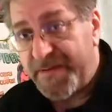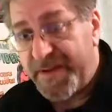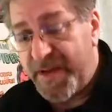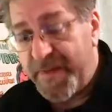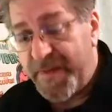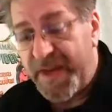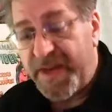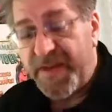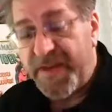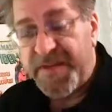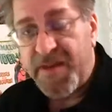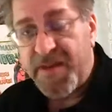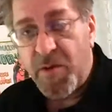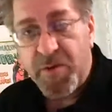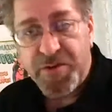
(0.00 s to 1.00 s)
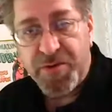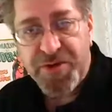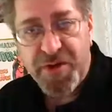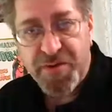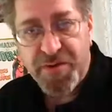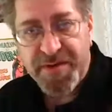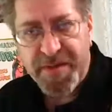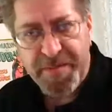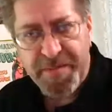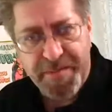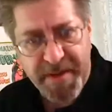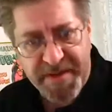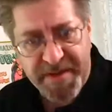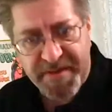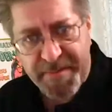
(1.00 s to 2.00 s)
I mean, he does local shows
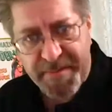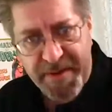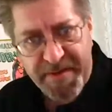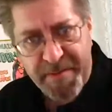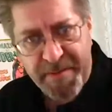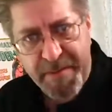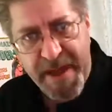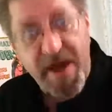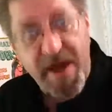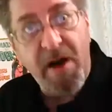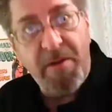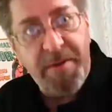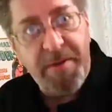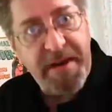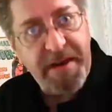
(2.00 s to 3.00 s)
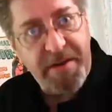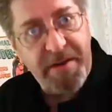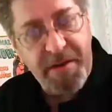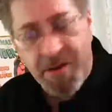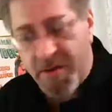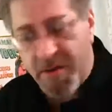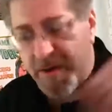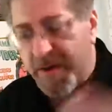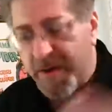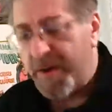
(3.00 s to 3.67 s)
he's up by Albany, New York,